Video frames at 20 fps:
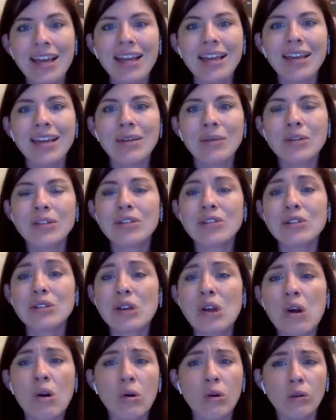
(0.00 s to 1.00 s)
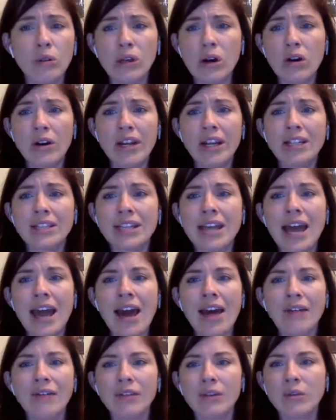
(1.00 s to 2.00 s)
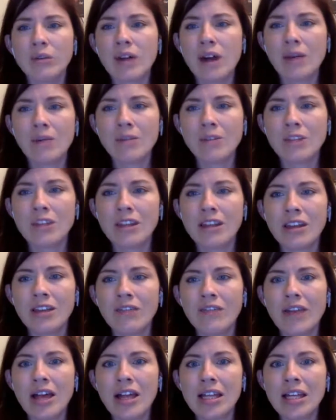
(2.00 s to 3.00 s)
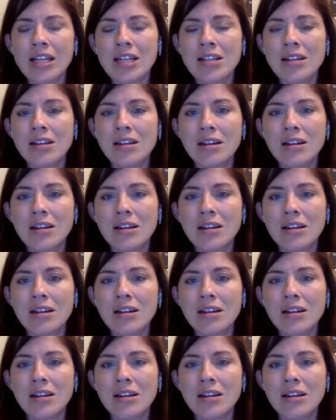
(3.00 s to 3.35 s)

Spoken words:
He was so longing to have you come to the unveiling."